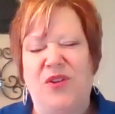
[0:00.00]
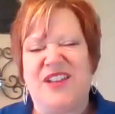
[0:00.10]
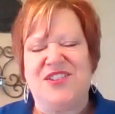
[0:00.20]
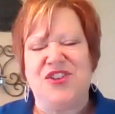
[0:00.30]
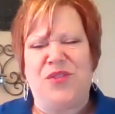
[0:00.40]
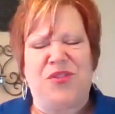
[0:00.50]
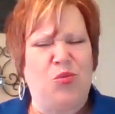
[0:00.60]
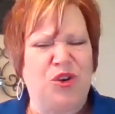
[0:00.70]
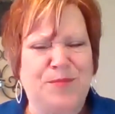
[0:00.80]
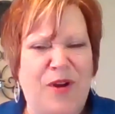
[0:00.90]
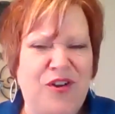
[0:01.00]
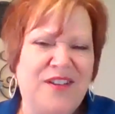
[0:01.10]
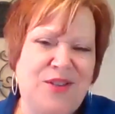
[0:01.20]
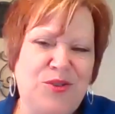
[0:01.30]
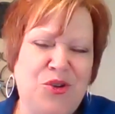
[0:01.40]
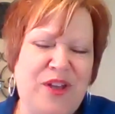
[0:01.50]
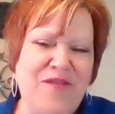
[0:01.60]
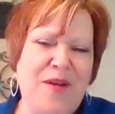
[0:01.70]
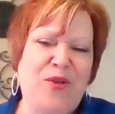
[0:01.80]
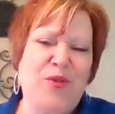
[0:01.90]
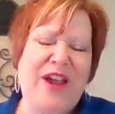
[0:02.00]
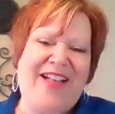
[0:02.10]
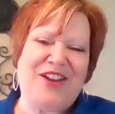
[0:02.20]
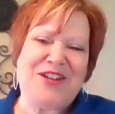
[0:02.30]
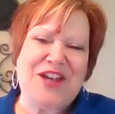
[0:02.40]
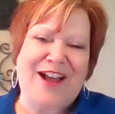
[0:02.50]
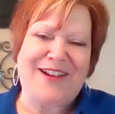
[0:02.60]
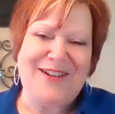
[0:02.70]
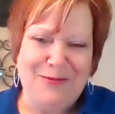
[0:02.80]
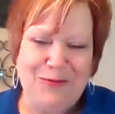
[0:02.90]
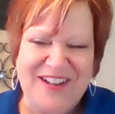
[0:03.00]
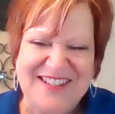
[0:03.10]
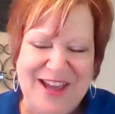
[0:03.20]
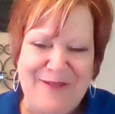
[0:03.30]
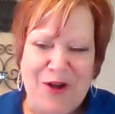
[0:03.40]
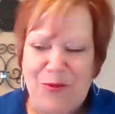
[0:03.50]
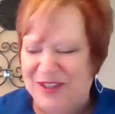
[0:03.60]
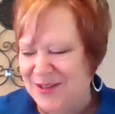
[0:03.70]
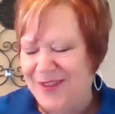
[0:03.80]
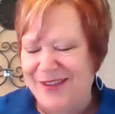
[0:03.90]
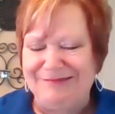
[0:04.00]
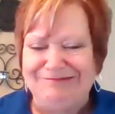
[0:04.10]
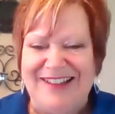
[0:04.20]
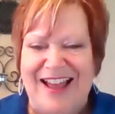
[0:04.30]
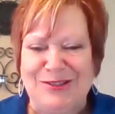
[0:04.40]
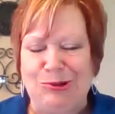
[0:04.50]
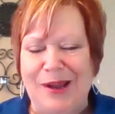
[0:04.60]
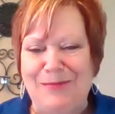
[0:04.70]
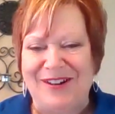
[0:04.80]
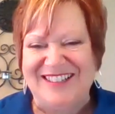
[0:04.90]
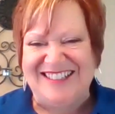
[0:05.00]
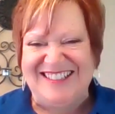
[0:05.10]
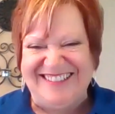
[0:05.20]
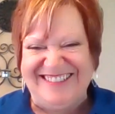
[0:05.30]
always like to know what the worst part is, though, too. Give them a reality check with a CFO. What's some of the not so great parts?